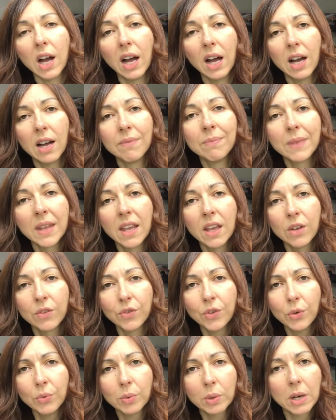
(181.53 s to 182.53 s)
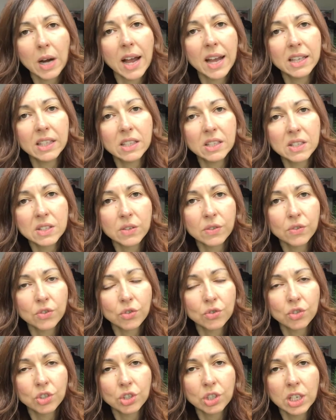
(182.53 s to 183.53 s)
a few varieties of
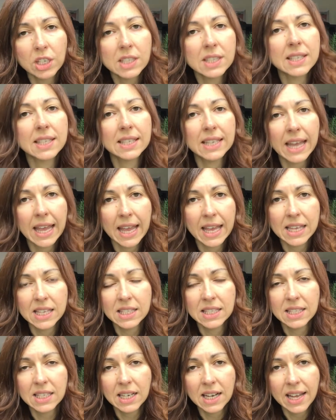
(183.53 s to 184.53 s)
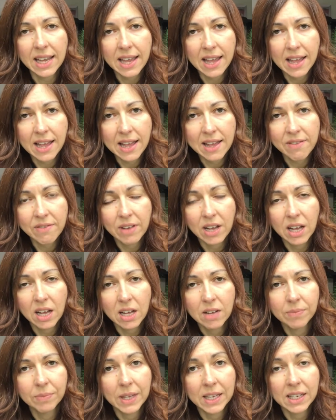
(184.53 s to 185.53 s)
chicks and hens that I have,
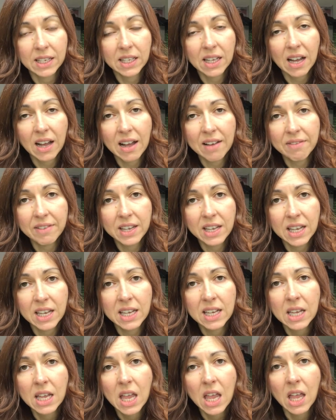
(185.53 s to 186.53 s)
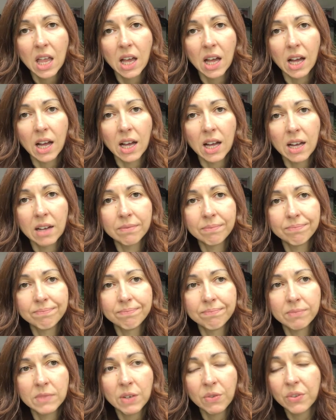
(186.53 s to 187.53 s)
an agave,
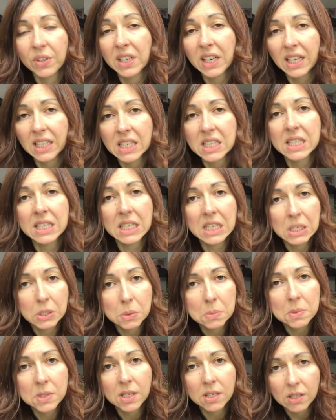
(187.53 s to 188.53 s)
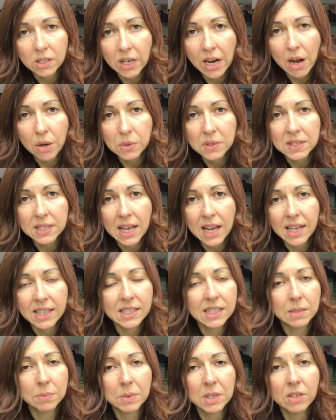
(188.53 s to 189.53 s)
different kind of sedums that are
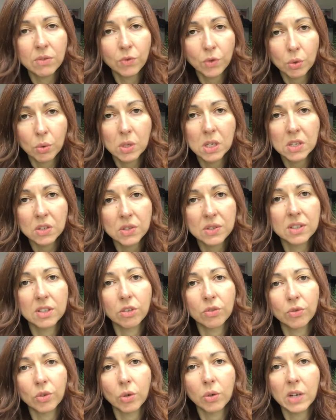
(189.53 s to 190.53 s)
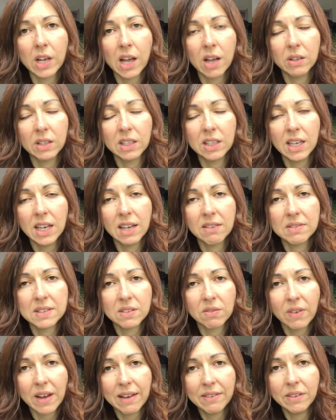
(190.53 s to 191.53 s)
outside. It's been a few years in a row now that they have
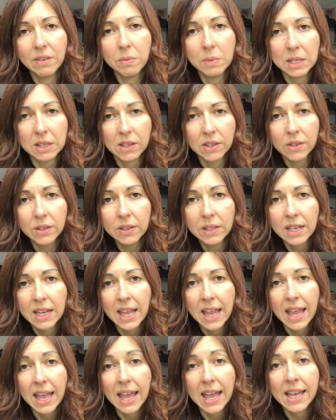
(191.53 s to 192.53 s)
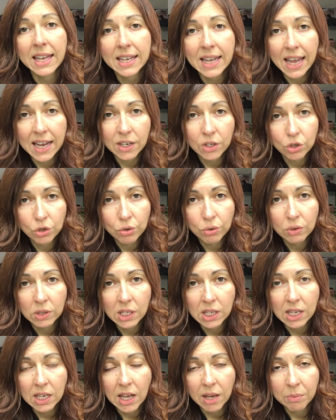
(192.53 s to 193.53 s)
survived the winter. And
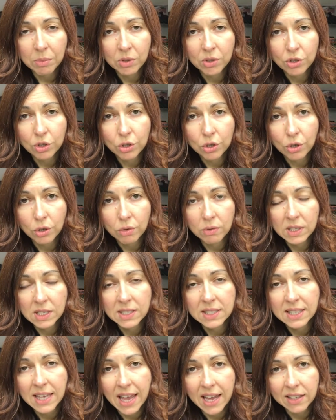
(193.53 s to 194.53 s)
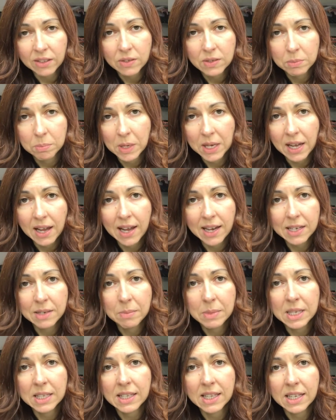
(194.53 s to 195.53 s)
actually I'm going to show you this cactus
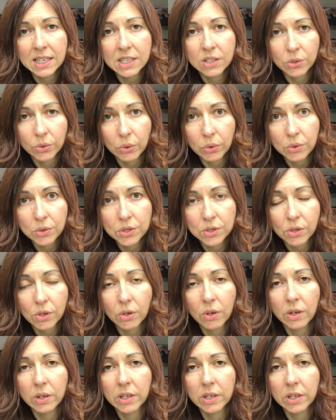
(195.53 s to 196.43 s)
behind me that is also